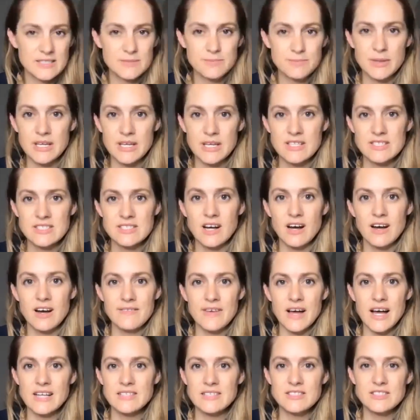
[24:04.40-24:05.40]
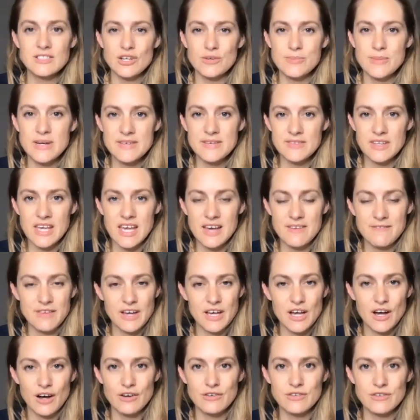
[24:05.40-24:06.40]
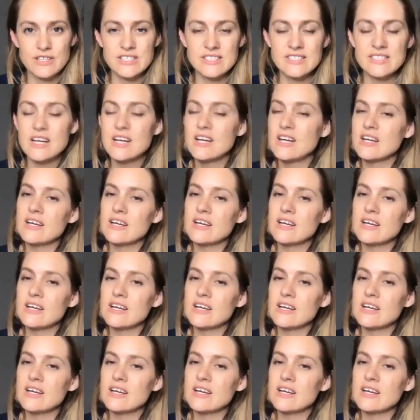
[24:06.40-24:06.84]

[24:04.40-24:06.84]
because I've asked so many of the cafe owners,